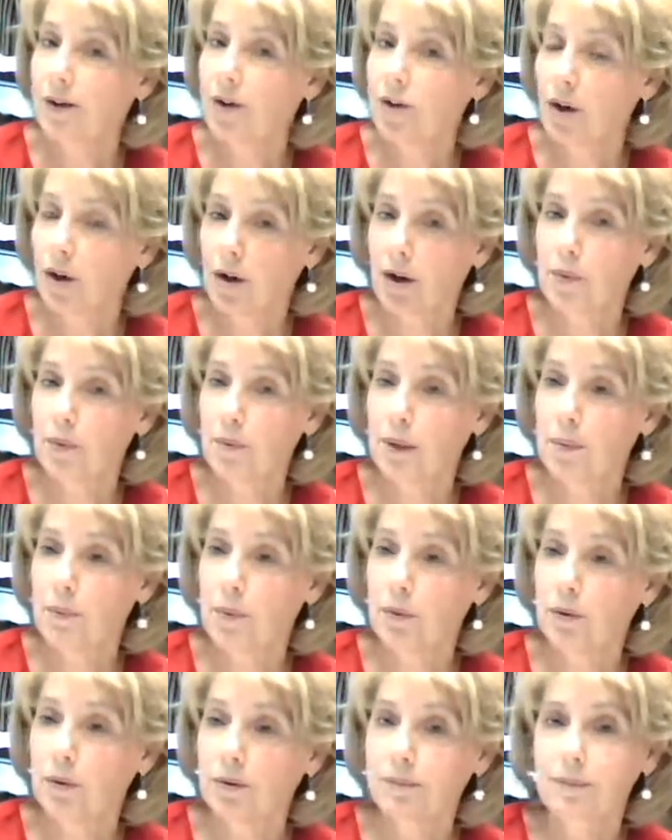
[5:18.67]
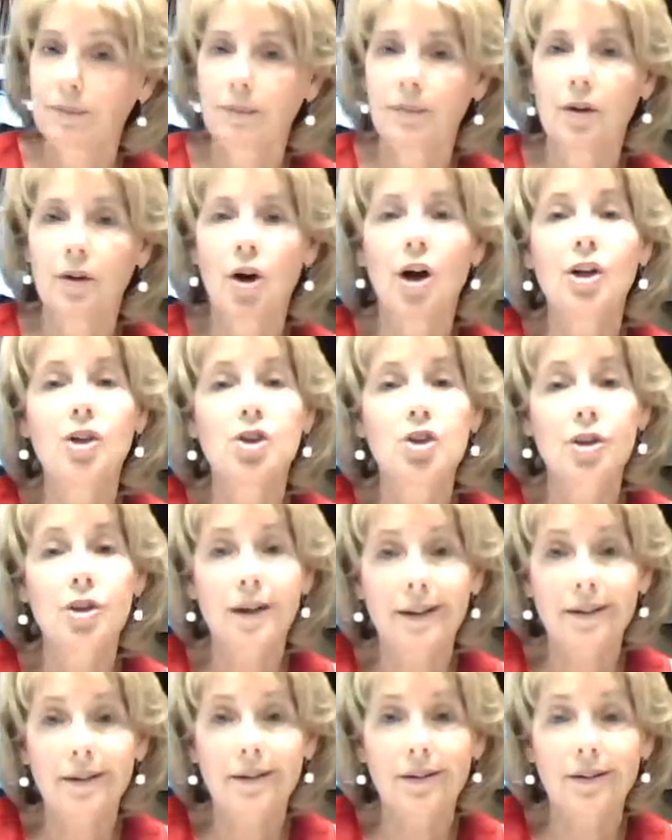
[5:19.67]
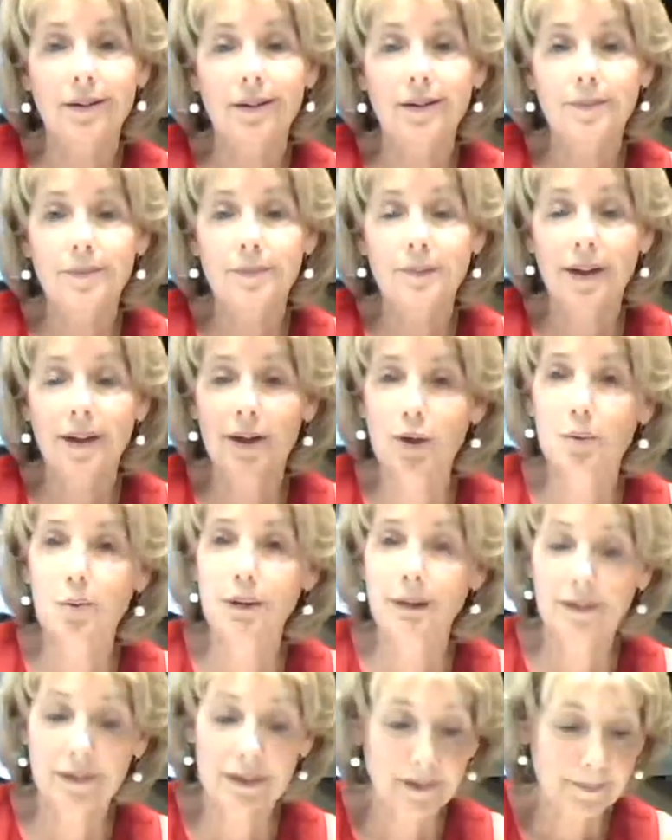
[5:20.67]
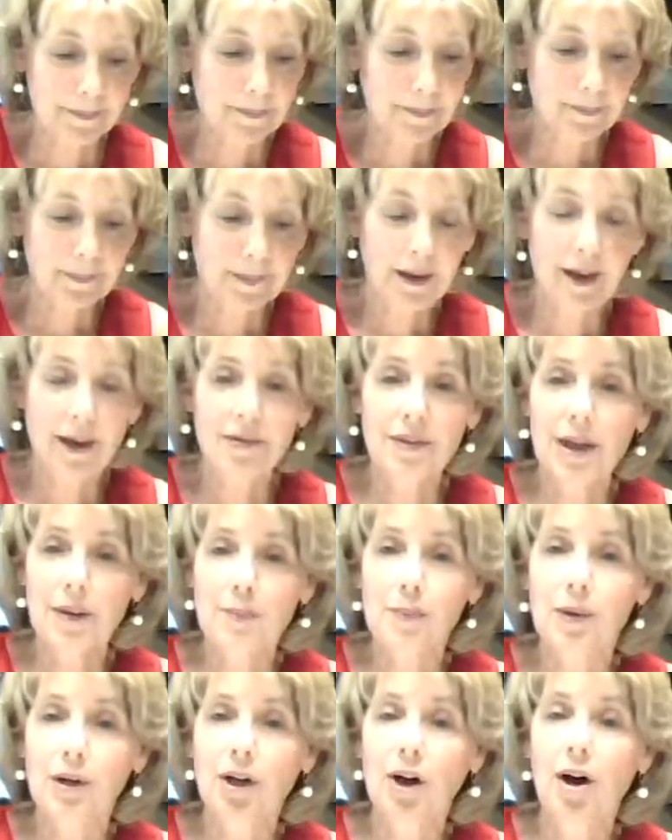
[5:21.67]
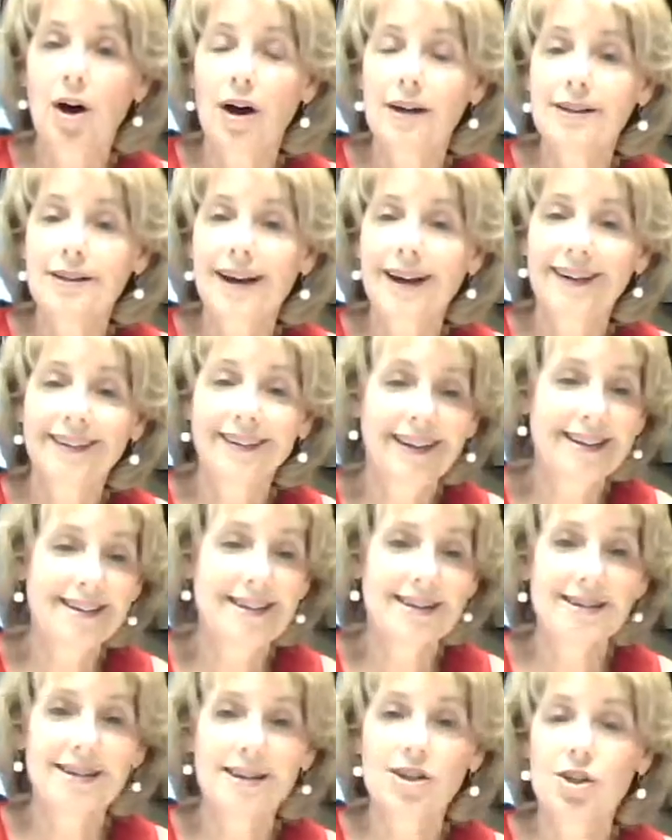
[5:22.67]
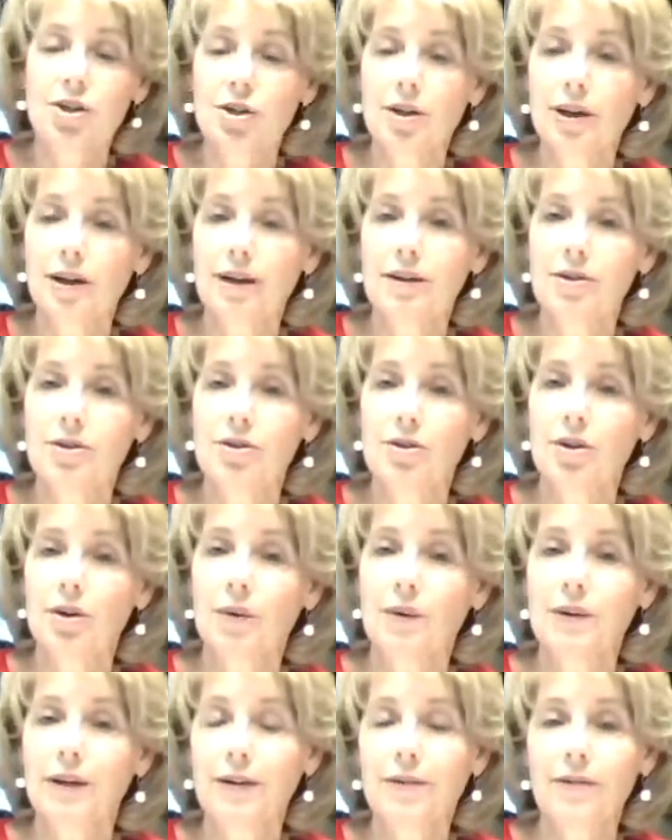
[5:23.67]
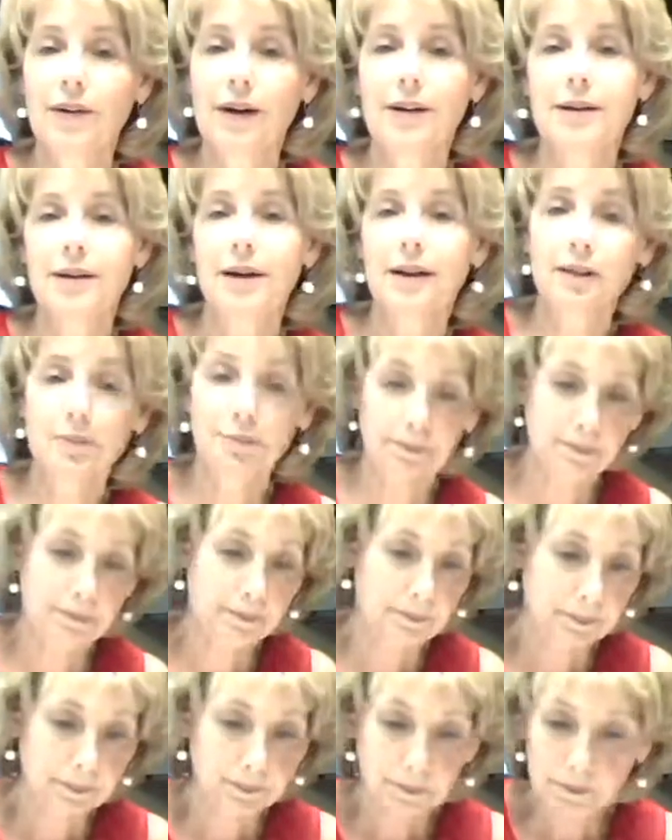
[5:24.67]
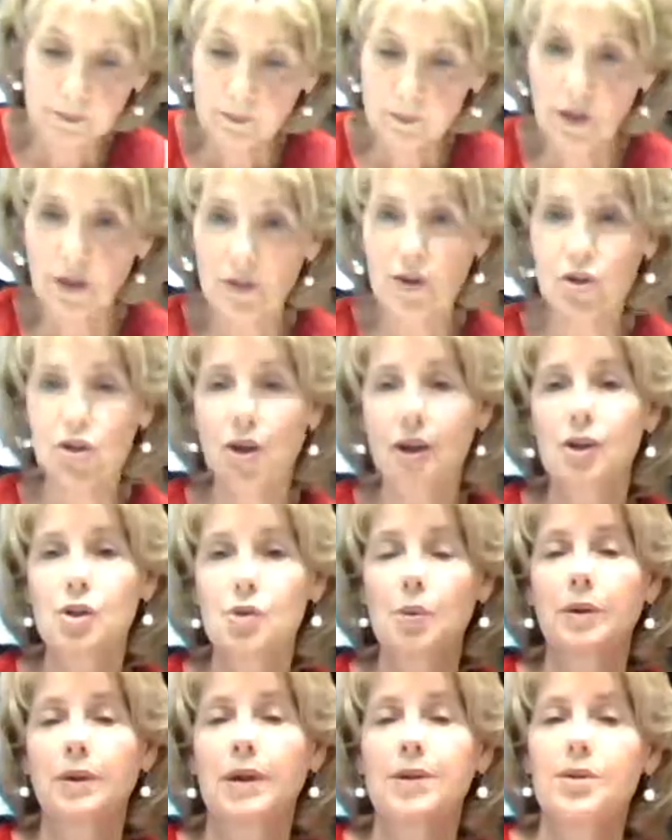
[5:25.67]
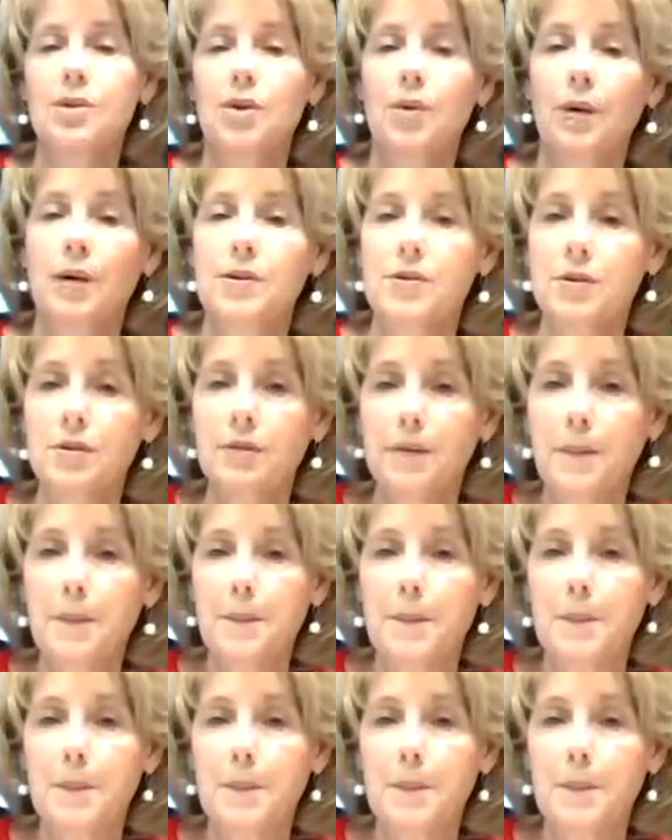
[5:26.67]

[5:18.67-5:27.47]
not on people, on chickens. Can you believe it? They put contact lenses in chickens. You know what they found out? The chickens were less aggressive.